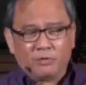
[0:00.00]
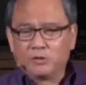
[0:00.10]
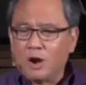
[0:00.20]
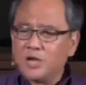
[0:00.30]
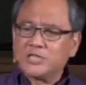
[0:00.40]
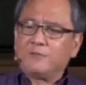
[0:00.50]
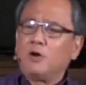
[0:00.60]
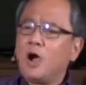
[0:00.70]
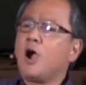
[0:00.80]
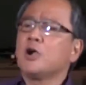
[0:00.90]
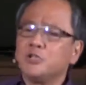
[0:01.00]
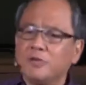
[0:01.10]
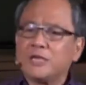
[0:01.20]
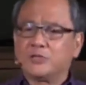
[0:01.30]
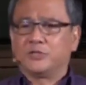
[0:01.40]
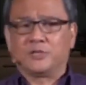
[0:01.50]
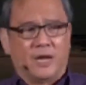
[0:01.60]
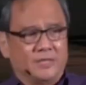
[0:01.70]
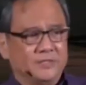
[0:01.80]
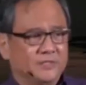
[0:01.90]
regardless of how hard you
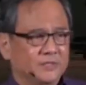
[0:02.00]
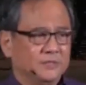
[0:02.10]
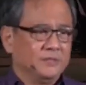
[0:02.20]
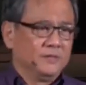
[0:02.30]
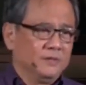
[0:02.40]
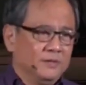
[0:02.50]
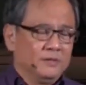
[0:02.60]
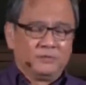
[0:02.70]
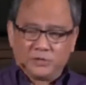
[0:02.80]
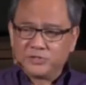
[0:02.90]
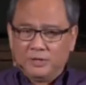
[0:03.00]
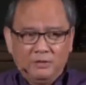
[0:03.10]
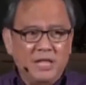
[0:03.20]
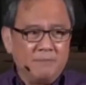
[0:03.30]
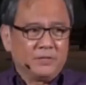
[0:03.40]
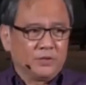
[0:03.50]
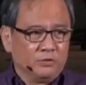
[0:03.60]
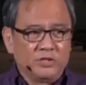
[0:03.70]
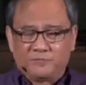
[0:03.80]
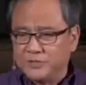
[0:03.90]
exercise, there's a limit
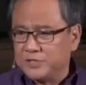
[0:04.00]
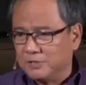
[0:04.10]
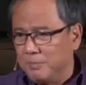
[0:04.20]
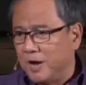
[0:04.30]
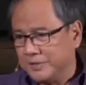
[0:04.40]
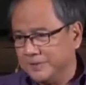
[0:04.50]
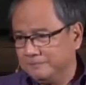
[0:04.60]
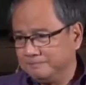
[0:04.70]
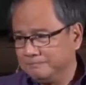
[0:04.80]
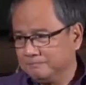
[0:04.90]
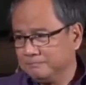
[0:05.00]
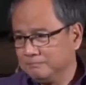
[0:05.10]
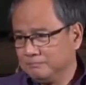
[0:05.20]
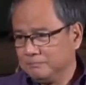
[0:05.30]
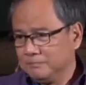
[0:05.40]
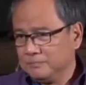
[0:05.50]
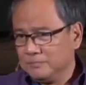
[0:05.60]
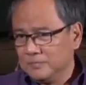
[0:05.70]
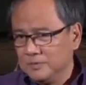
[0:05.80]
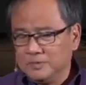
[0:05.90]
to this physical body.
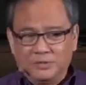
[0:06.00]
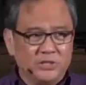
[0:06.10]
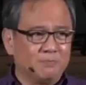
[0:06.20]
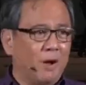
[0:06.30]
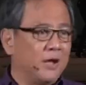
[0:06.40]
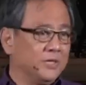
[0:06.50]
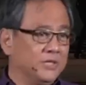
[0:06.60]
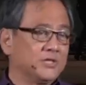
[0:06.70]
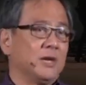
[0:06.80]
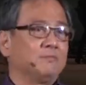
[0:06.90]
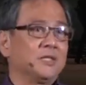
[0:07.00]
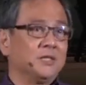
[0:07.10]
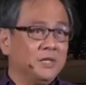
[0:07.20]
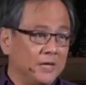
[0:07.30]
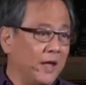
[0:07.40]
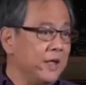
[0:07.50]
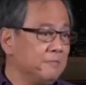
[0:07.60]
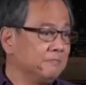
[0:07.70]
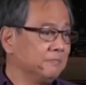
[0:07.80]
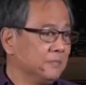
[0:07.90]
This body is subject to
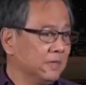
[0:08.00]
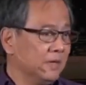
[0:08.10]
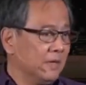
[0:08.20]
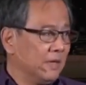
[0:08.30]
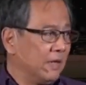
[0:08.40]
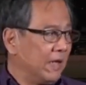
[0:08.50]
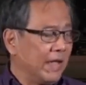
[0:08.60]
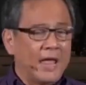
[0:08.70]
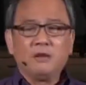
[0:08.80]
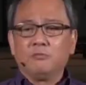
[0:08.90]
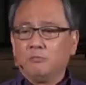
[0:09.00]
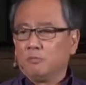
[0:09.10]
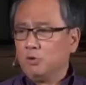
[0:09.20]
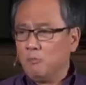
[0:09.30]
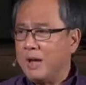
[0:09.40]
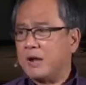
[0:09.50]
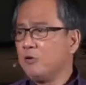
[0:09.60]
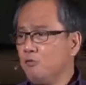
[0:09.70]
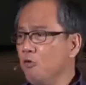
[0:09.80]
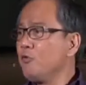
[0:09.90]
decay, and no
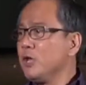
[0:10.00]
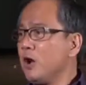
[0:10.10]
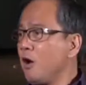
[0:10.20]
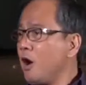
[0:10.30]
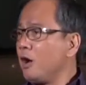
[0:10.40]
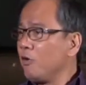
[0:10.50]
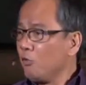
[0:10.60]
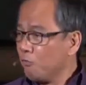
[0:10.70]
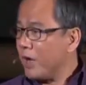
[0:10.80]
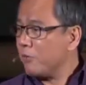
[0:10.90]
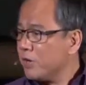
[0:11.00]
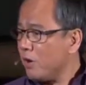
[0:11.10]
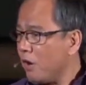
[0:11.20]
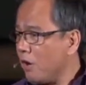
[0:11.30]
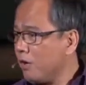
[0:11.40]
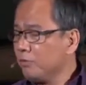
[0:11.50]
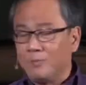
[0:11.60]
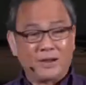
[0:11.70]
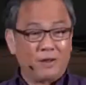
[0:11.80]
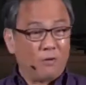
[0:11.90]
matter who we are or where we are, no
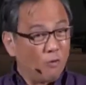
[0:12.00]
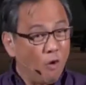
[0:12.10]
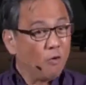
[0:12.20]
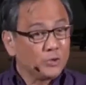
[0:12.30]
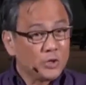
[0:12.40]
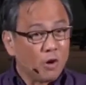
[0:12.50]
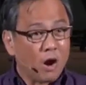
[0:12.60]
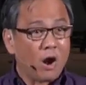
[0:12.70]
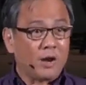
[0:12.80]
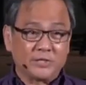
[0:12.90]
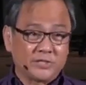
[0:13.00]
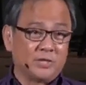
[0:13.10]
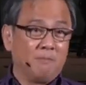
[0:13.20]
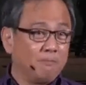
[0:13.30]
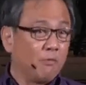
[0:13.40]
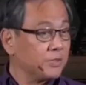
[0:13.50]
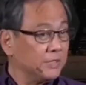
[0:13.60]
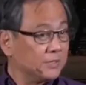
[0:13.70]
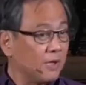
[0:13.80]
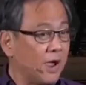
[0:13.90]
matter how old you are, at some point
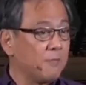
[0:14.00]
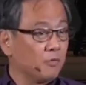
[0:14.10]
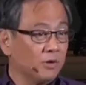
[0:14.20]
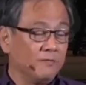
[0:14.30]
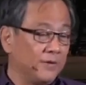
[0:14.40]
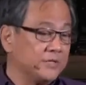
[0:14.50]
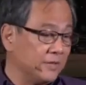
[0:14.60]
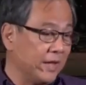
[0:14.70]
in time, we're going to